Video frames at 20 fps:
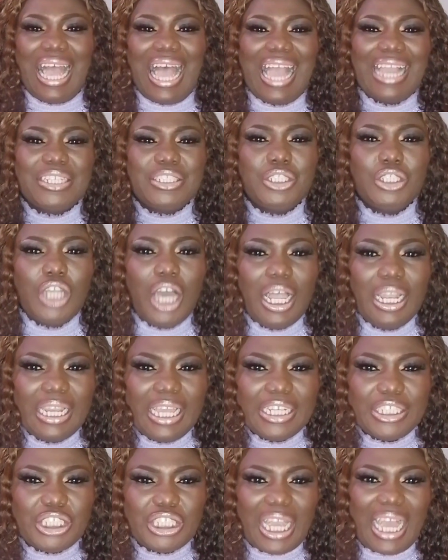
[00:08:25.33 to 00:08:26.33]

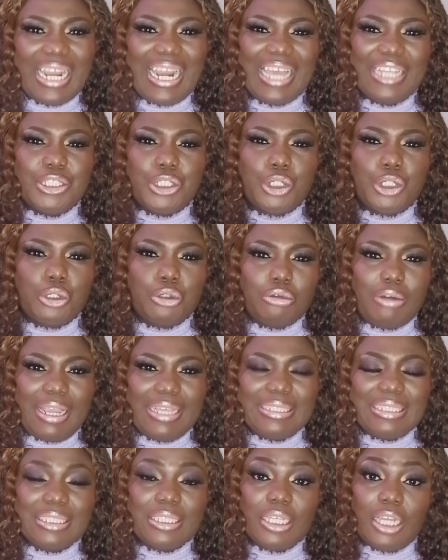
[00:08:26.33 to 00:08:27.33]
Acknowledge and
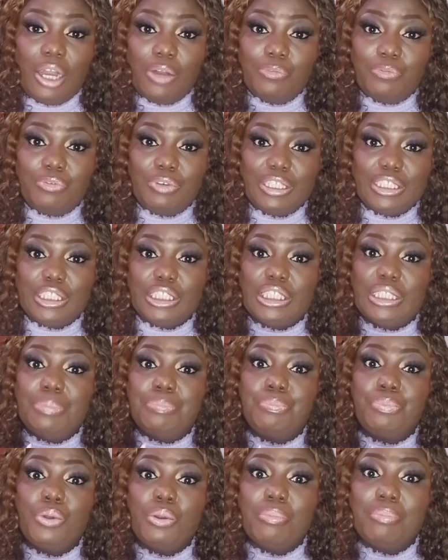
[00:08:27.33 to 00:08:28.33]
address conflicts
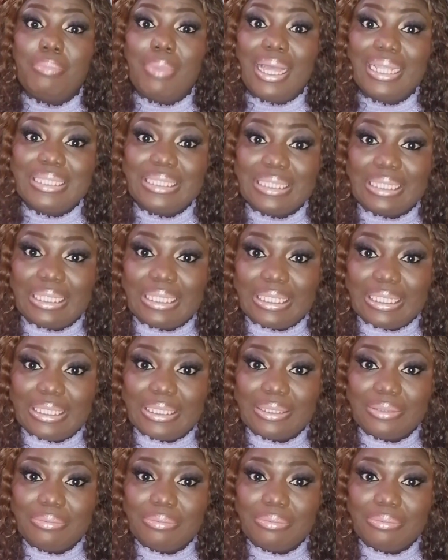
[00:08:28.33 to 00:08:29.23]
diplomatically.